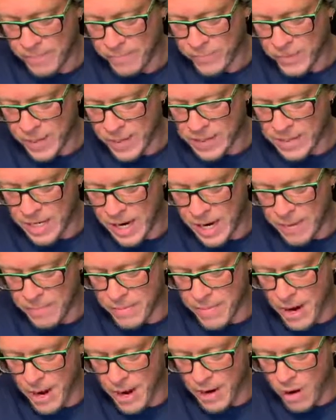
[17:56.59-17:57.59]
a type
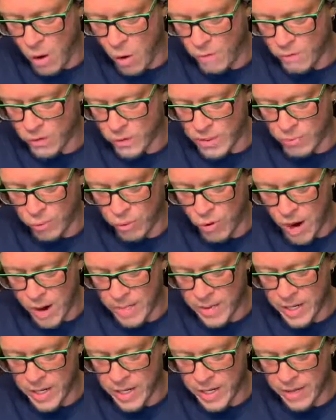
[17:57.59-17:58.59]
not overly
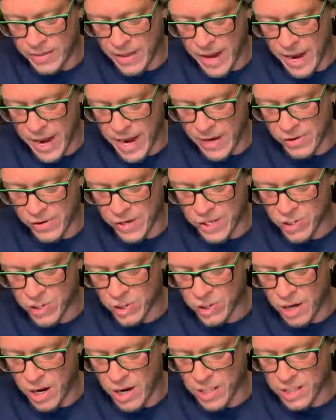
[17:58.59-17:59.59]
prominent in the higher
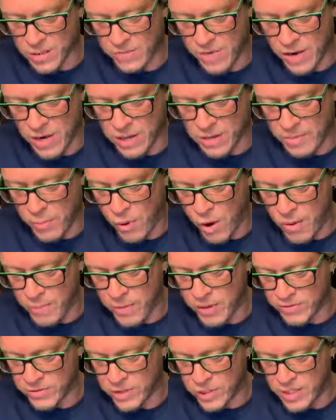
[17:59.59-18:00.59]
echelons of our
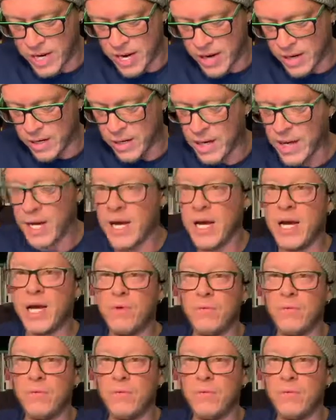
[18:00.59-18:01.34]
Department of State in